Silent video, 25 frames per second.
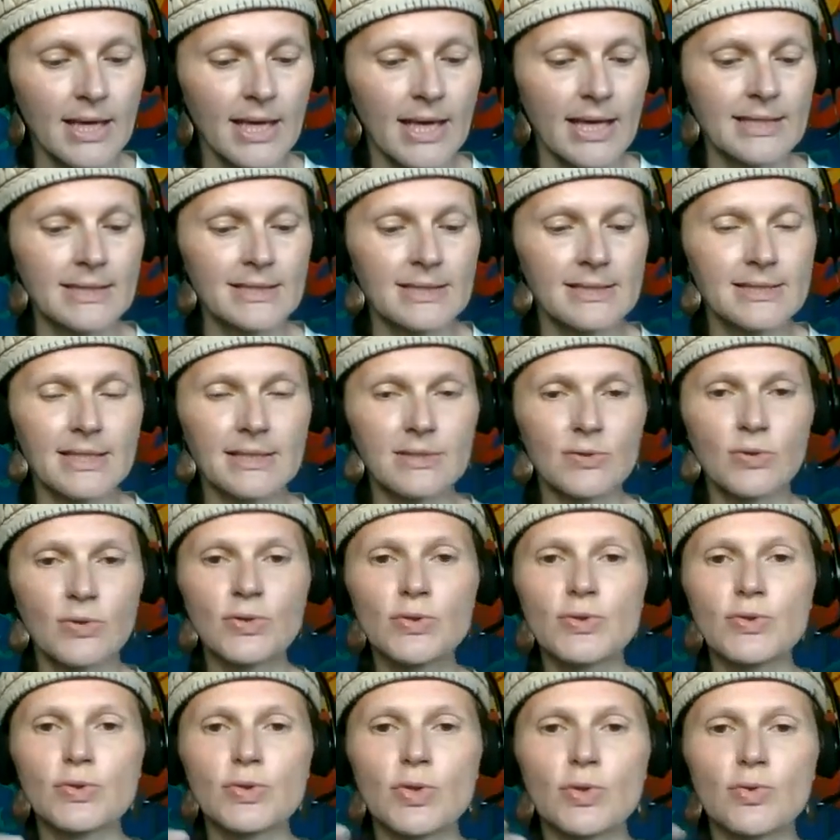and that
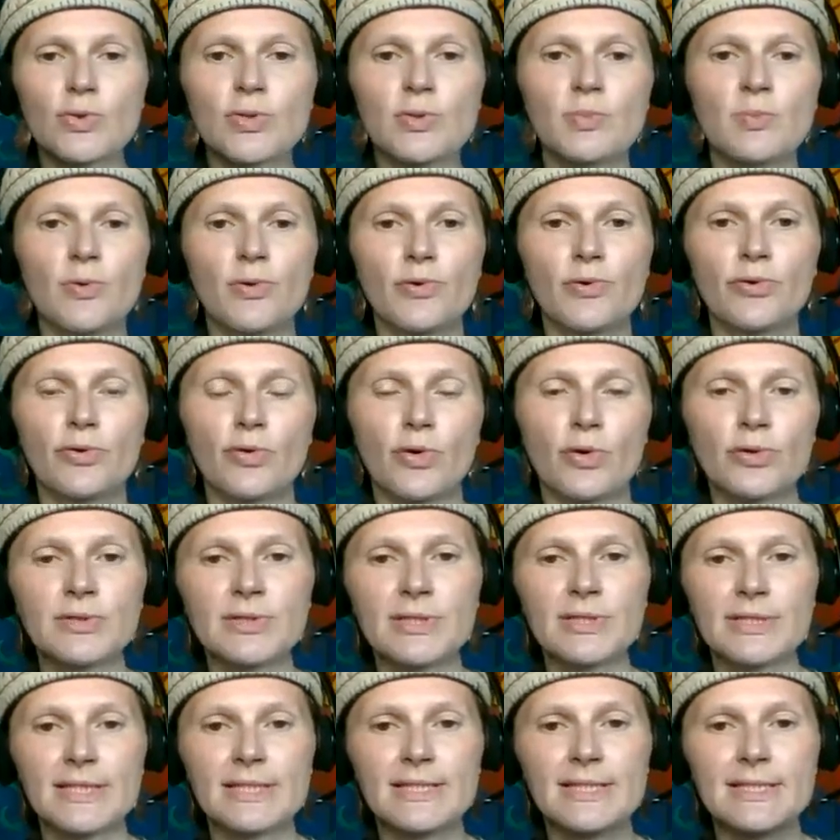also those both
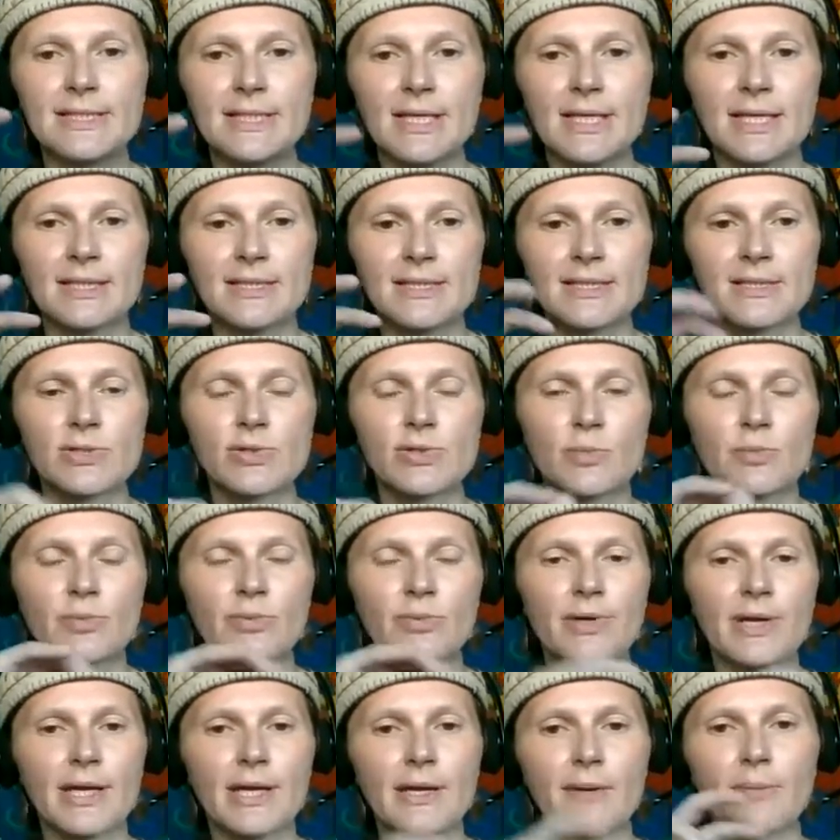continents started to
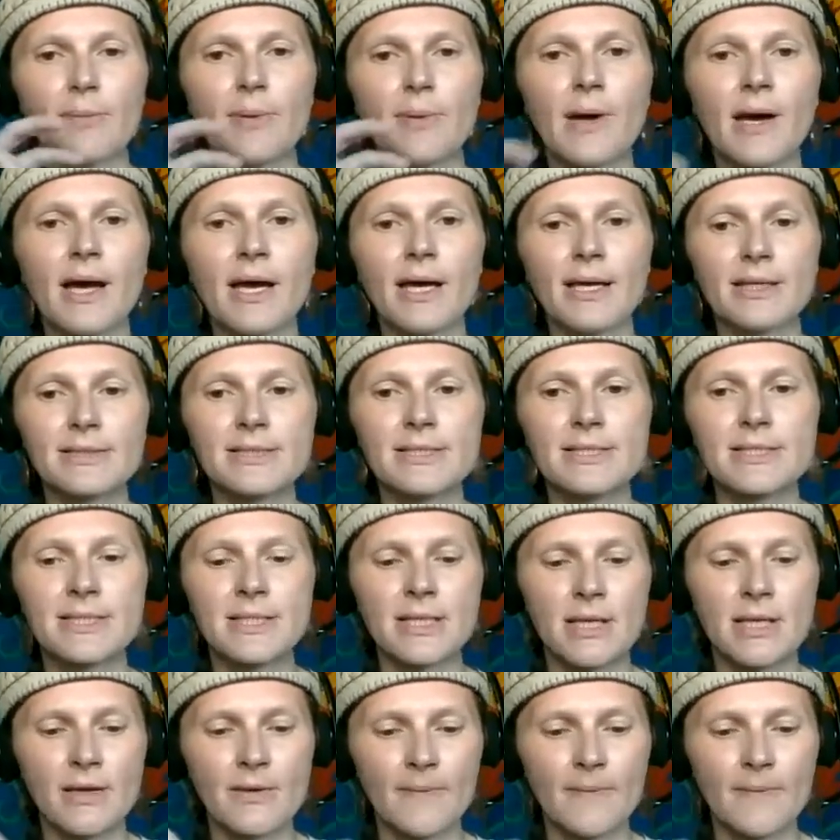break apart